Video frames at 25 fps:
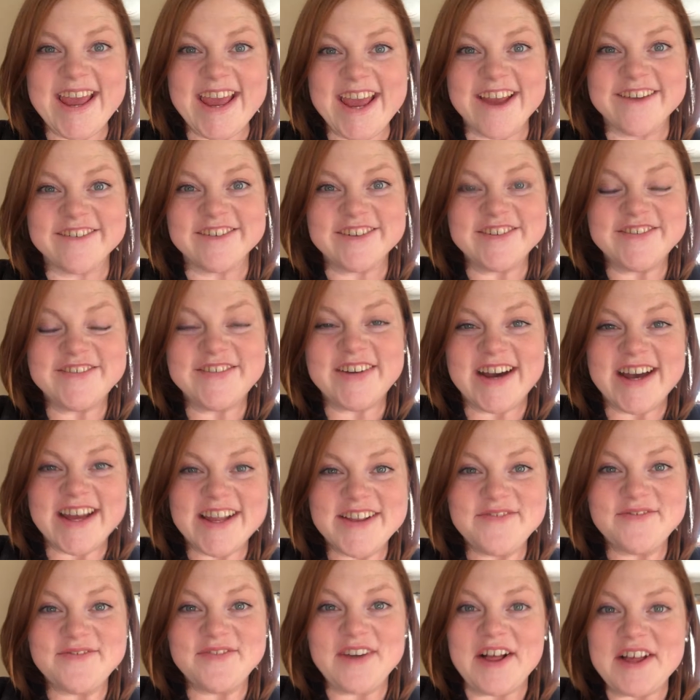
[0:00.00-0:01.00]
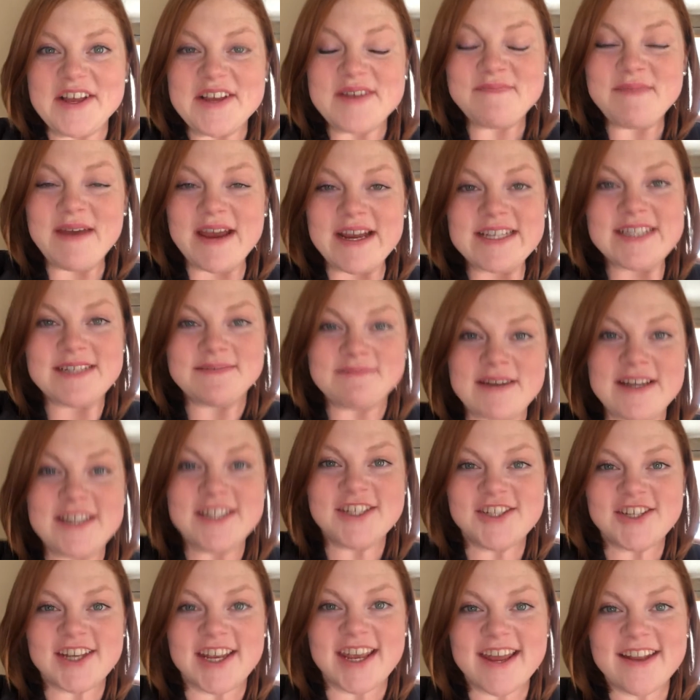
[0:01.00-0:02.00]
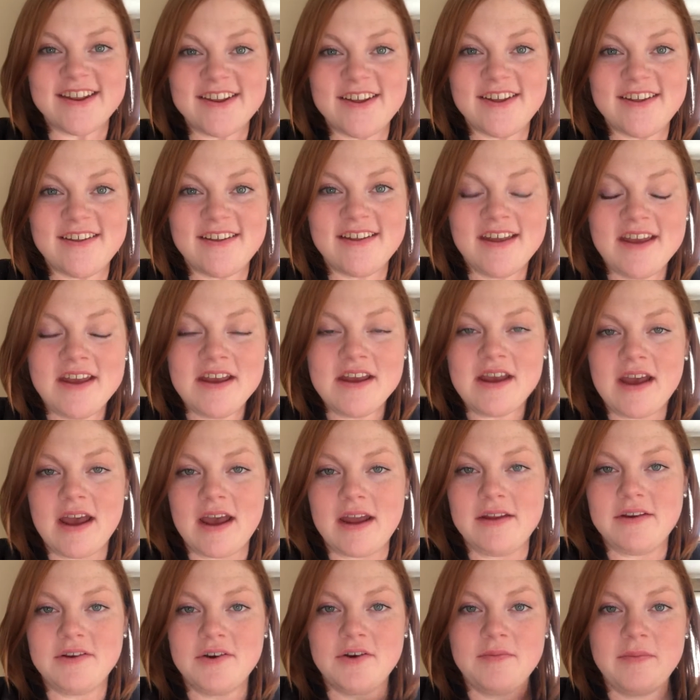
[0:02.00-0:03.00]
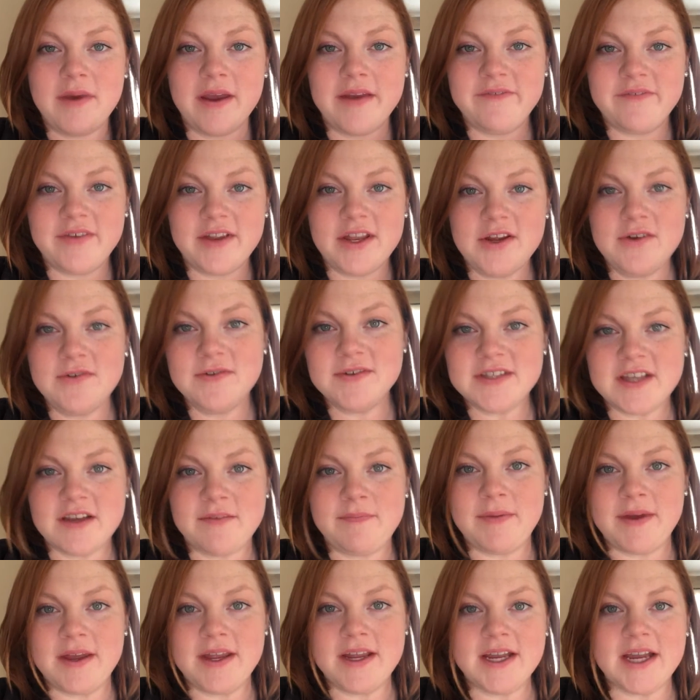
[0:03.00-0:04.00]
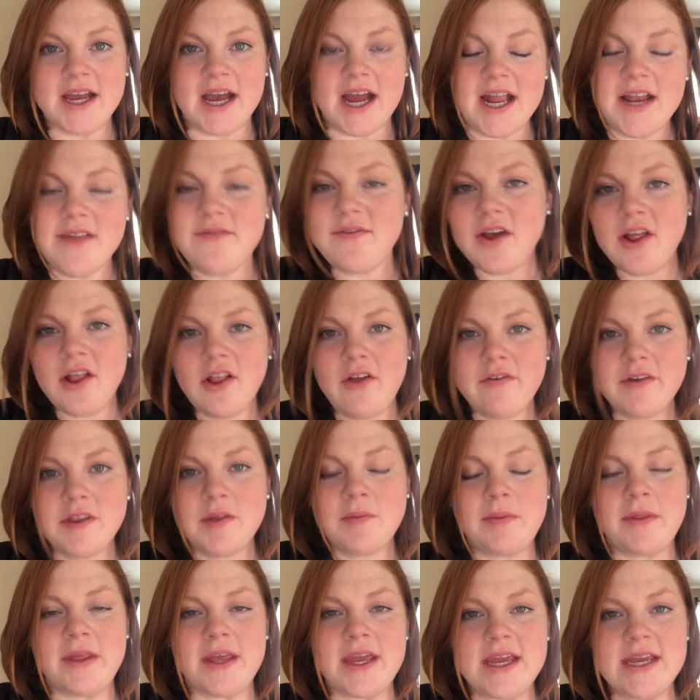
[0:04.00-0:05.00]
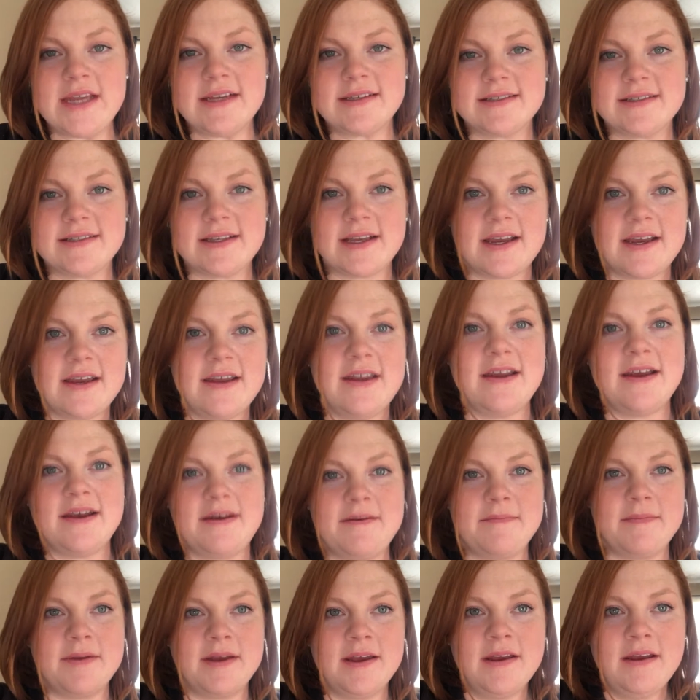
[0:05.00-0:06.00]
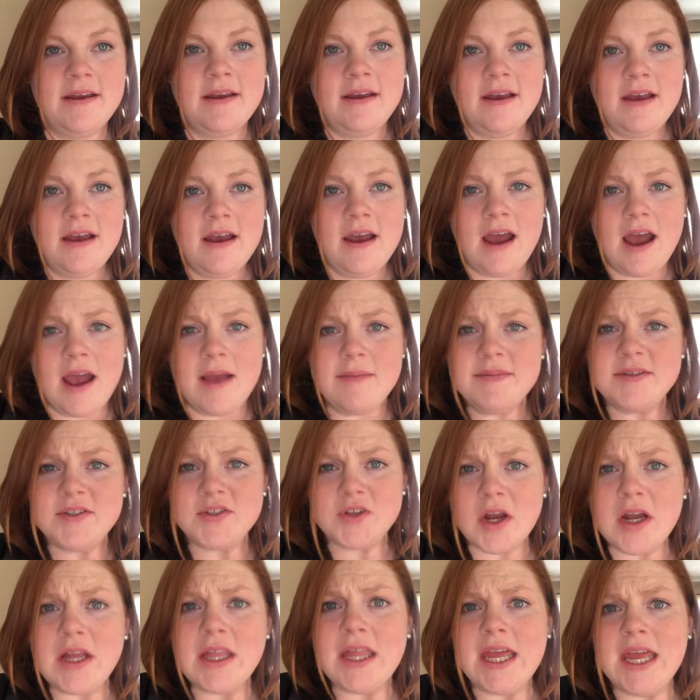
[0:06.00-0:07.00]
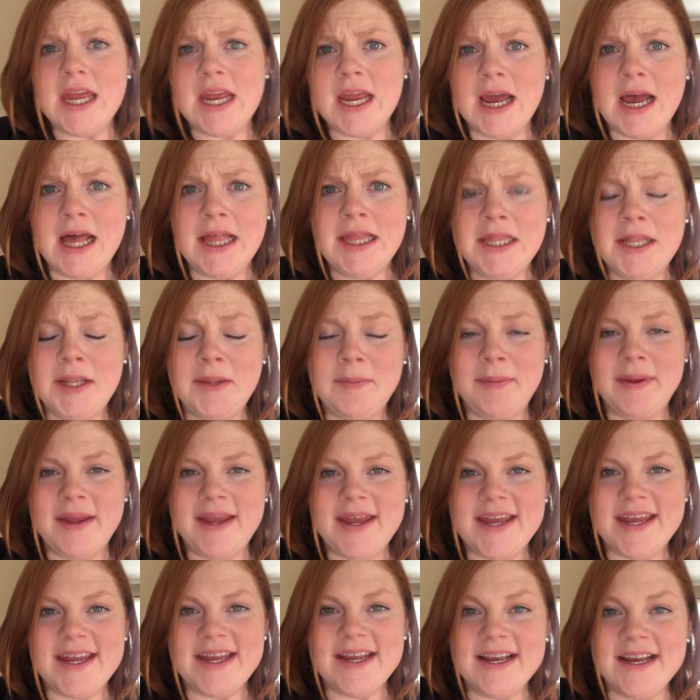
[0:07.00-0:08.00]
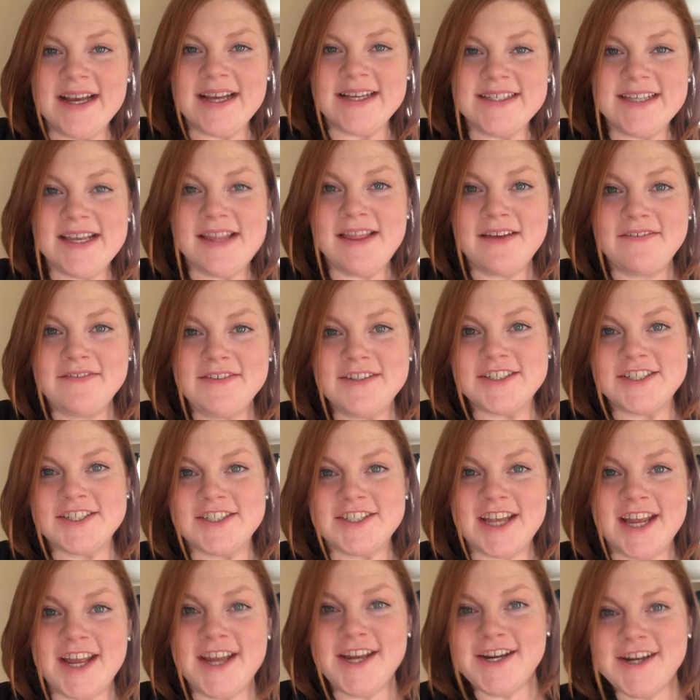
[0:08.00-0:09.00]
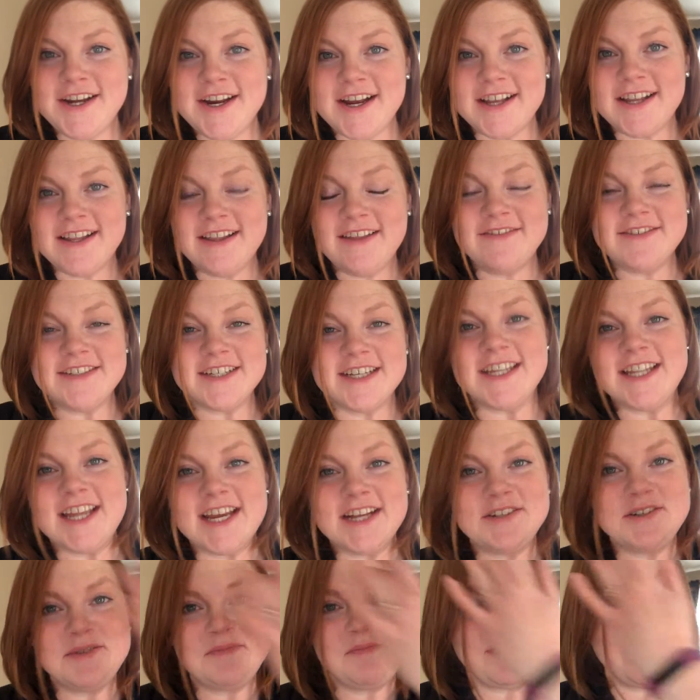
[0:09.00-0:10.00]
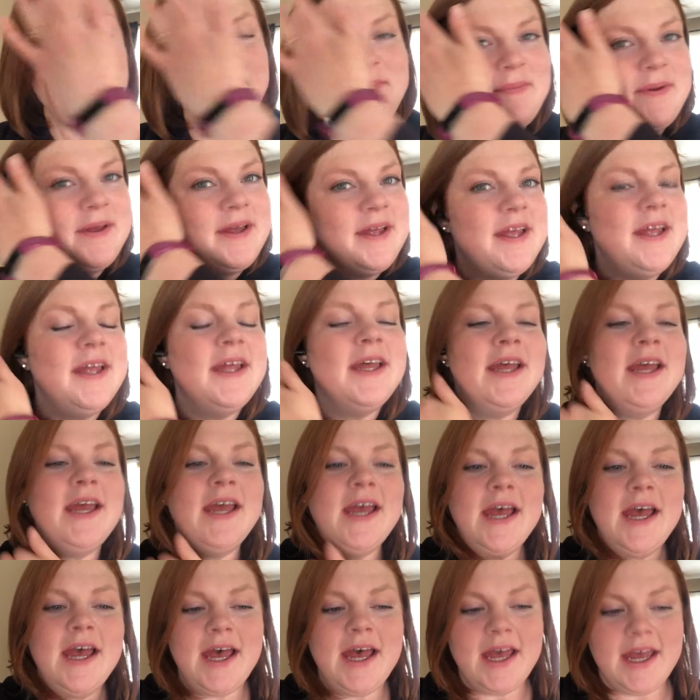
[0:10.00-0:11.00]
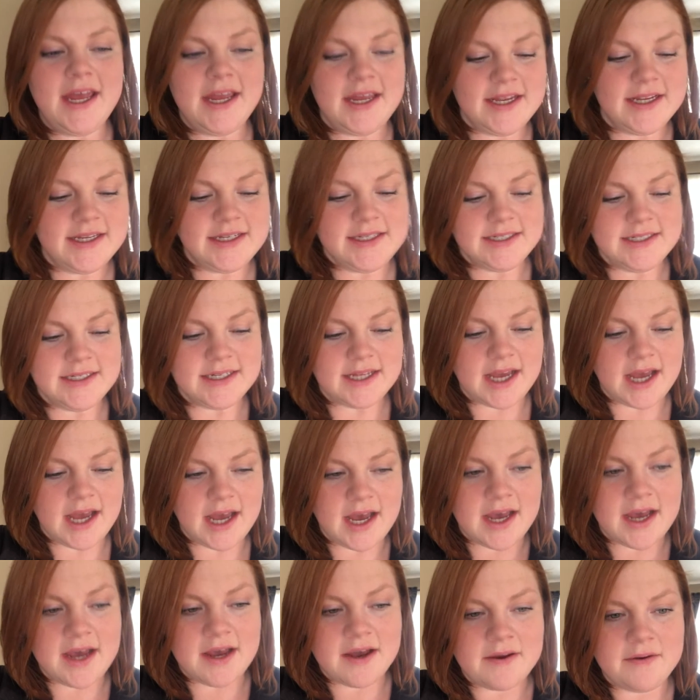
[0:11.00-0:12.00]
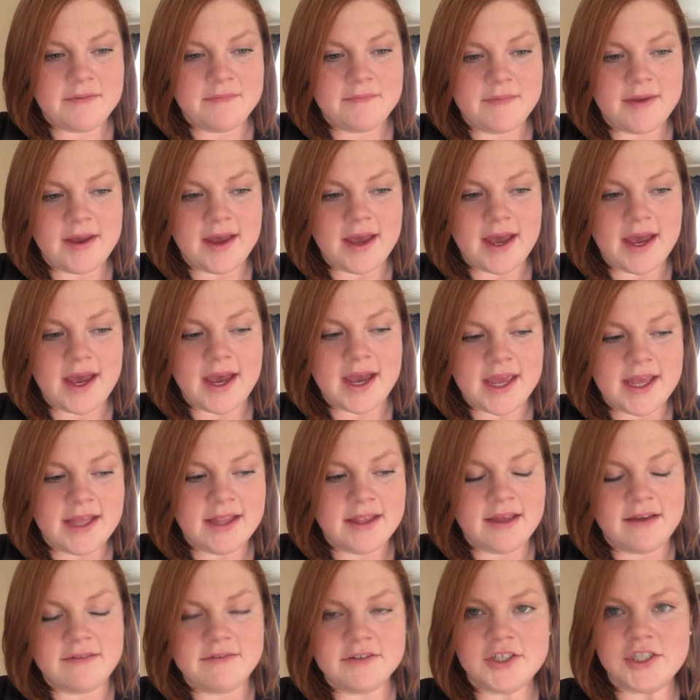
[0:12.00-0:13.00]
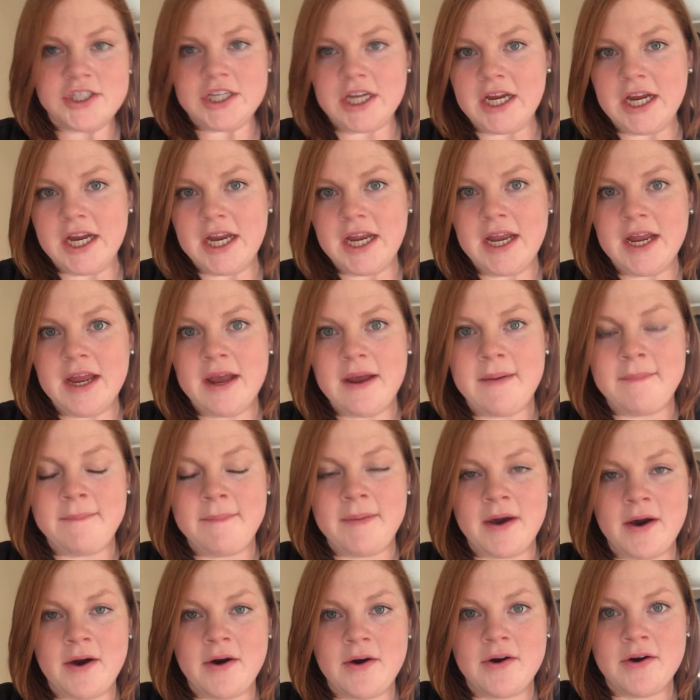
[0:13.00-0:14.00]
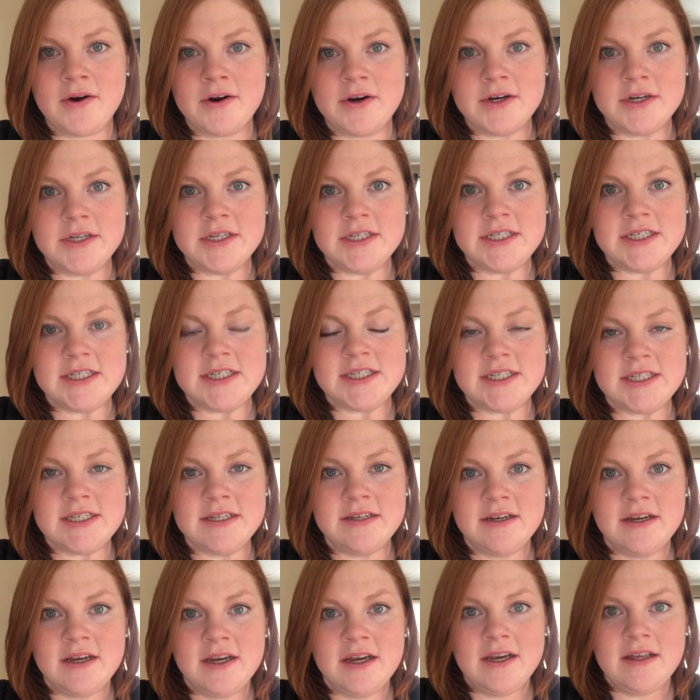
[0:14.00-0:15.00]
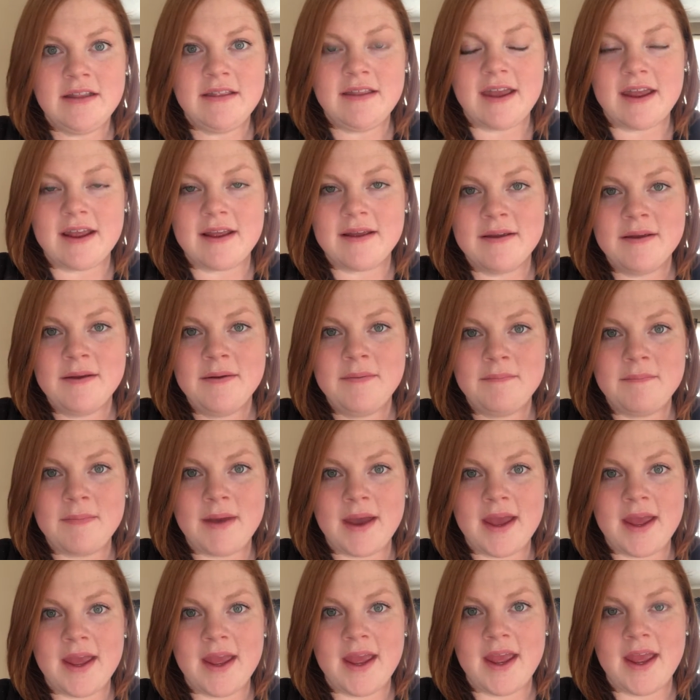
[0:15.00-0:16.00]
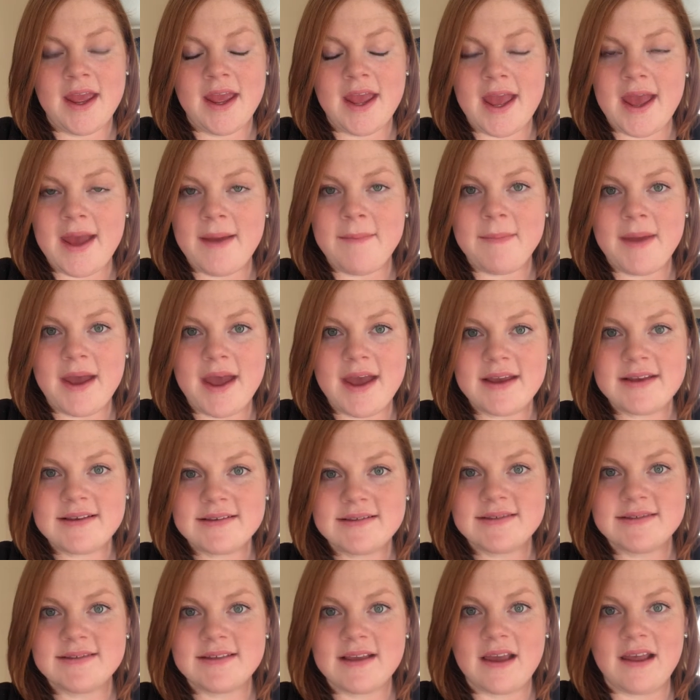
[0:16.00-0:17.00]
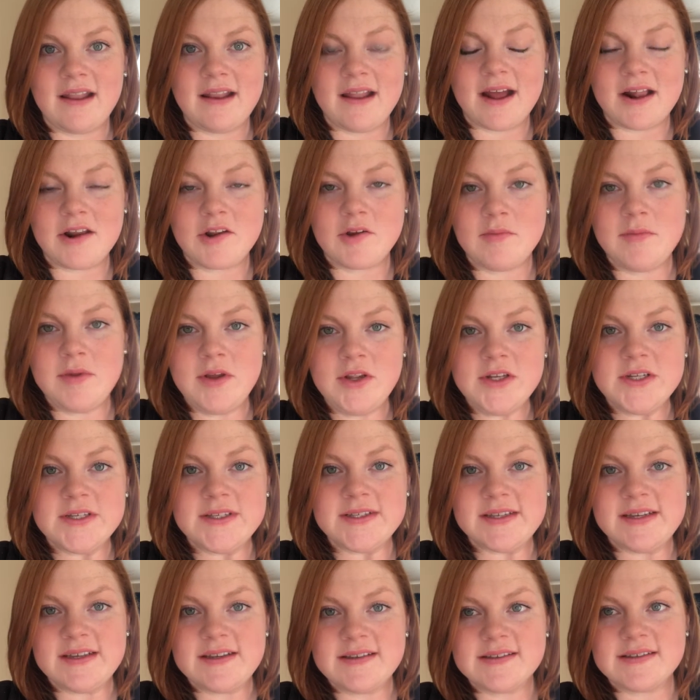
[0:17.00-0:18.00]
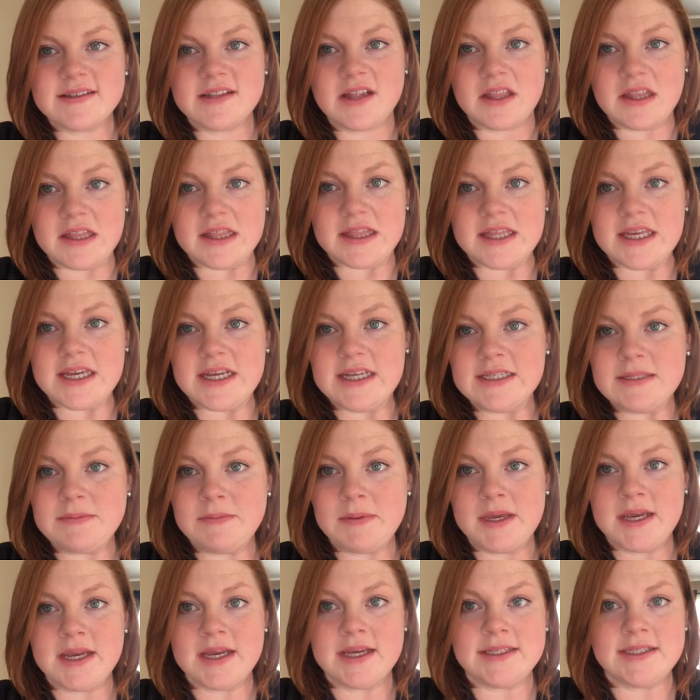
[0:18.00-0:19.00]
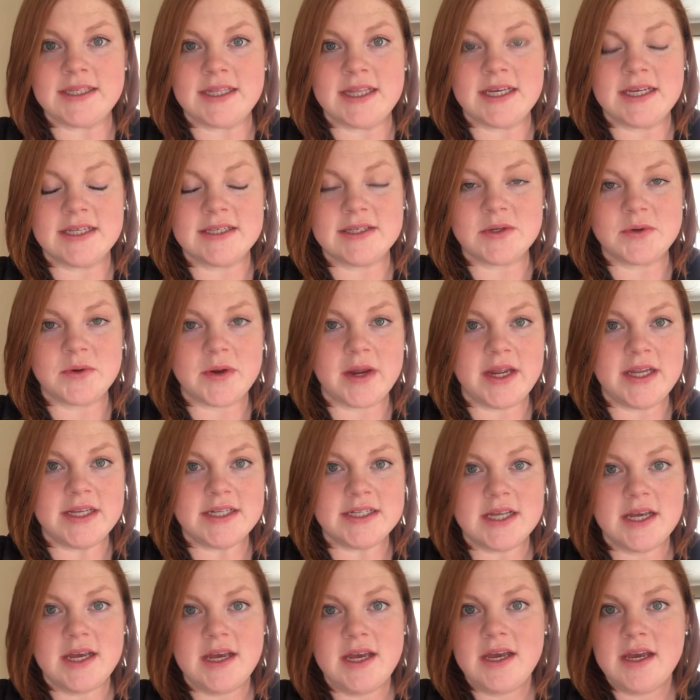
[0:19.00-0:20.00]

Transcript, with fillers: Hey everyone, welcome back to my channel. I know my videos have been kind of all over the place. I um, I'm struggling a little bit because I love to share and I love to connect with people and um, I love sharing about like my MS and autoimmune disease and all the things because I think it's great.